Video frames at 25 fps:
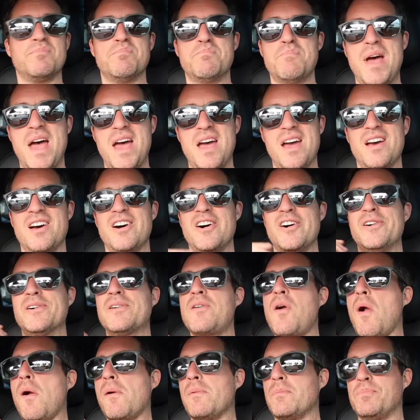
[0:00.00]
mail,
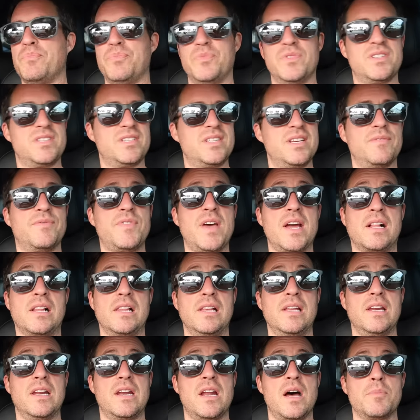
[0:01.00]
see if they
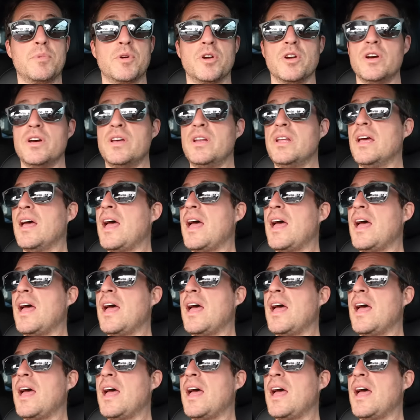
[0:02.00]
cleaned it up good.